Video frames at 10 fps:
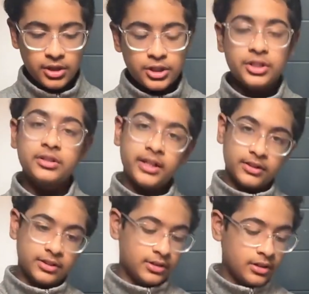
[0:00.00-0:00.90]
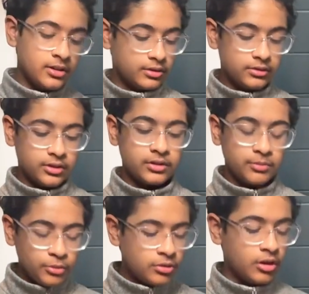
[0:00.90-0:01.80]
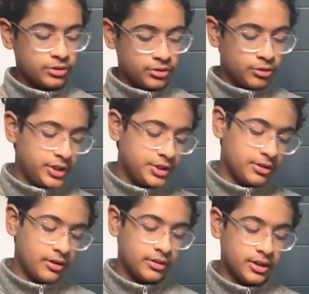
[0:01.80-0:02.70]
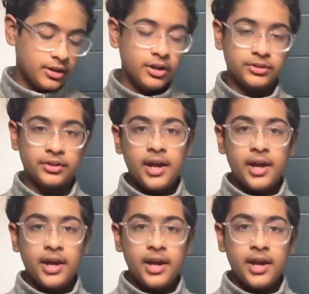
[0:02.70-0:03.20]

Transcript: Just like the sun, the moon also rotates around the Earth,